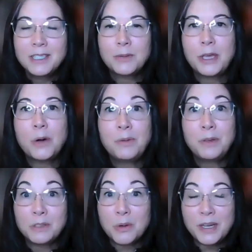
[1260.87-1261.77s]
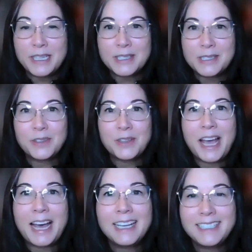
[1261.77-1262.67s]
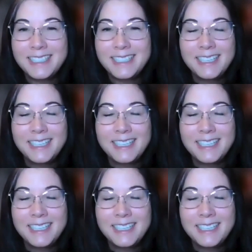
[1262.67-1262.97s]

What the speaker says: So we hope you'll join us for that,